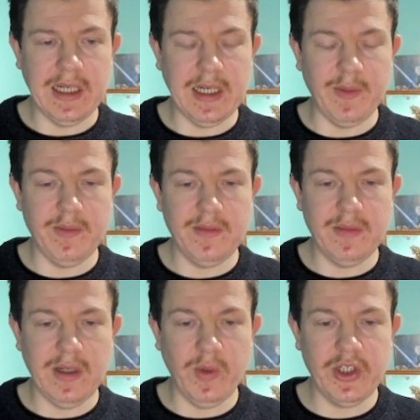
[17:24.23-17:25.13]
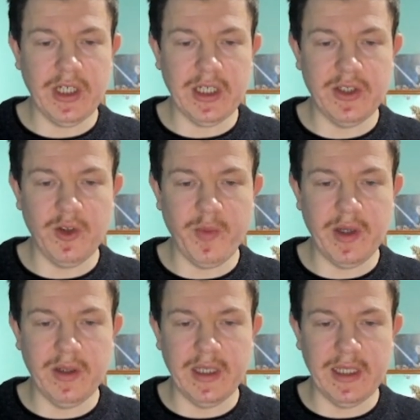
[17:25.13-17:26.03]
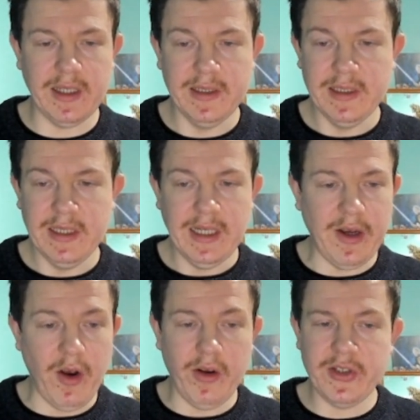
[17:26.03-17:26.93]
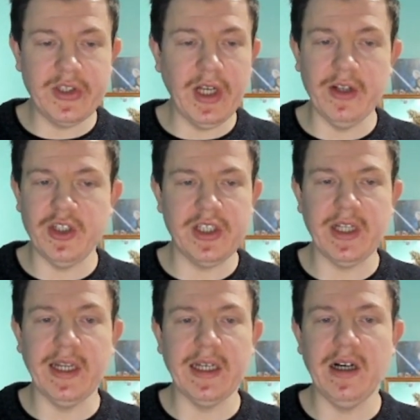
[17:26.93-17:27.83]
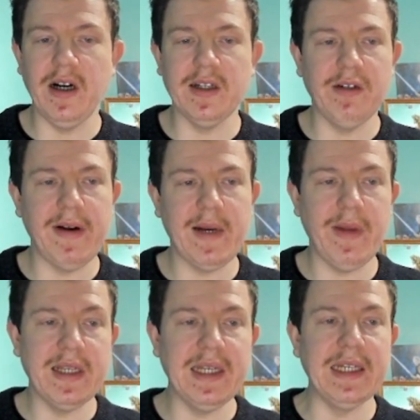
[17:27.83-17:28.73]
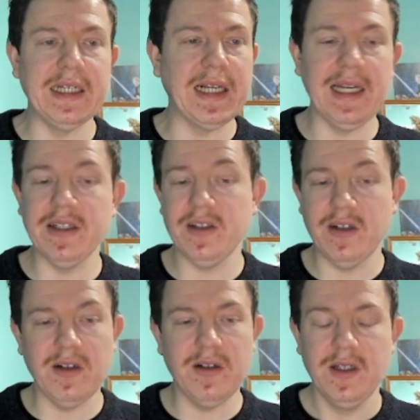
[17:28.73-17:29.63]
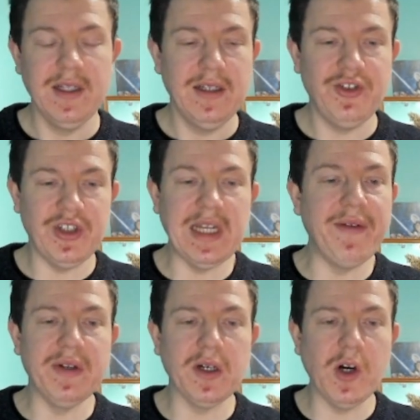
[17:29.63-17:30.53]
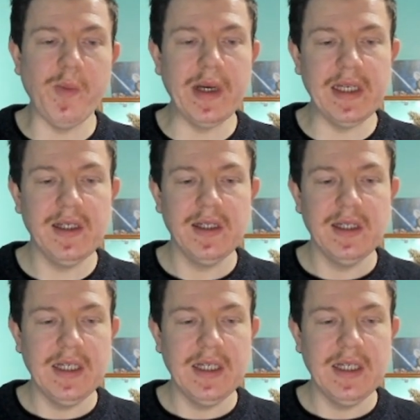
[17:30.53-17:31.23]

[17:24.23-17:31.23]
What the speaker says: I wish I could zoom in on here. Such a stunning card. I recommend any collector just having a copy.